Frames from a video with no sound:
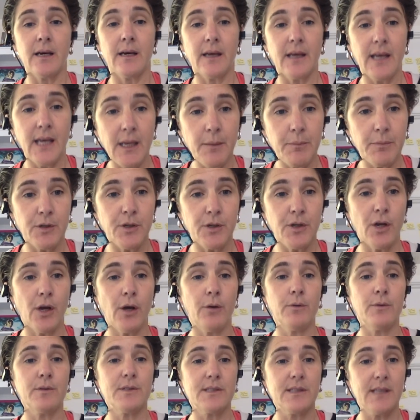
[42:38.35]
Uh, keep the
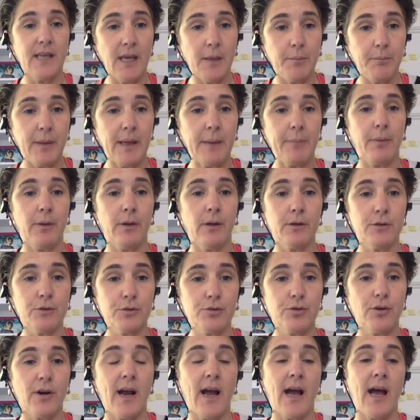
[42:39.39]
notes, keep people
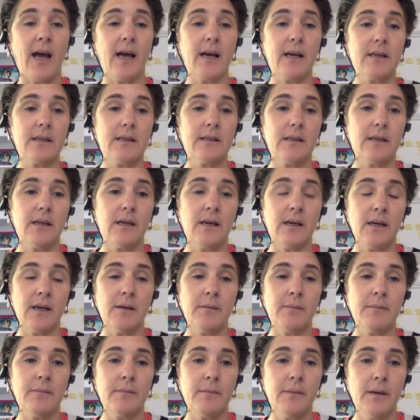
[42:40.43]
on track.
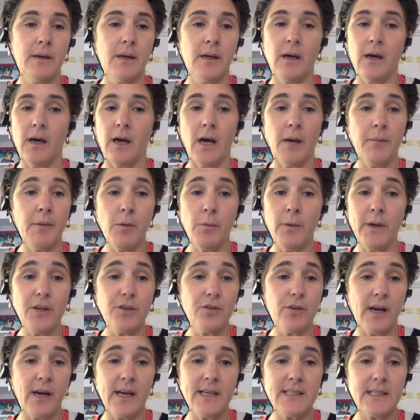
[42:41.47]
Um, I mean,
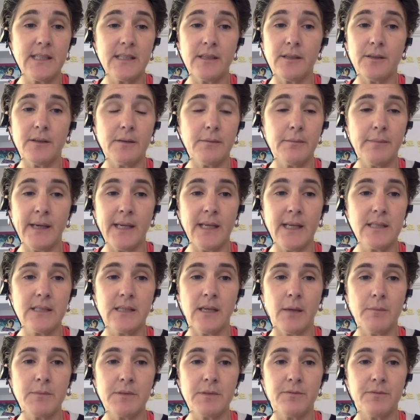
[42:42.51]
we tried it many
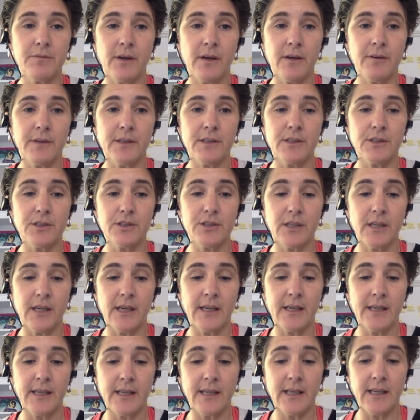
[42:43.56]
times in
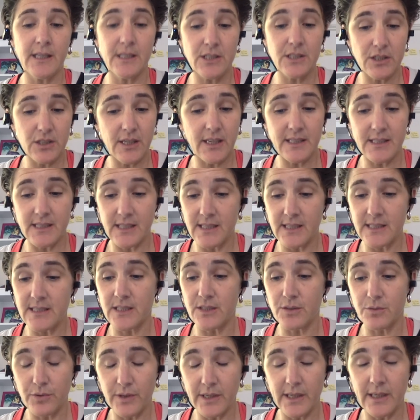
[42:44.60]
Viaventure, and it, it's it
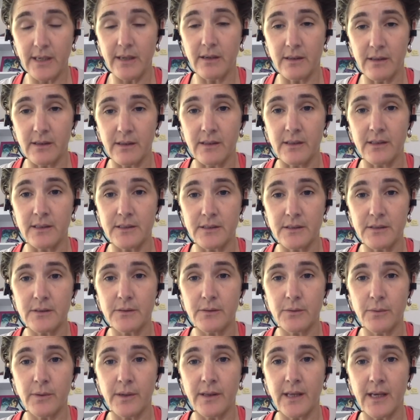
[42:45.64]
is it's really hard
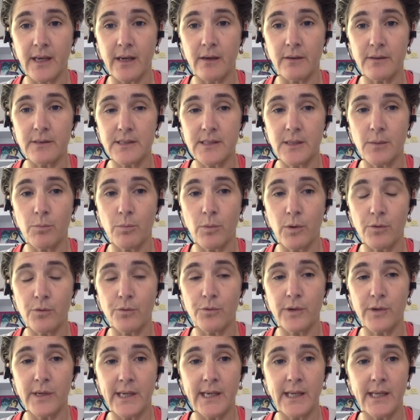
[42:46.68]
without
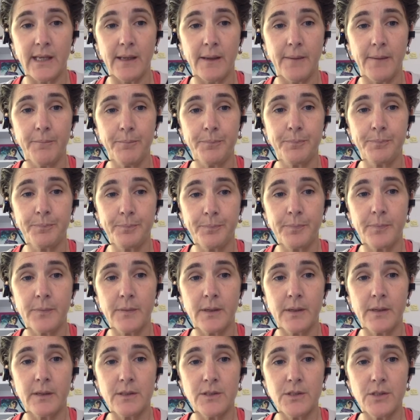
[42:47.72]
someone mm. really
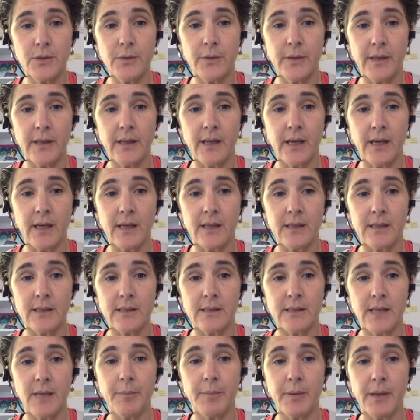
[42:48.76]
doing that
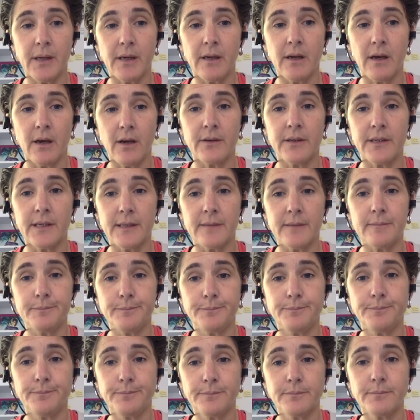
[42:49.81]
and yeah. keeping an eye on it.
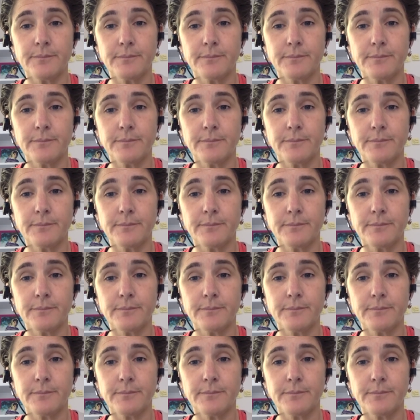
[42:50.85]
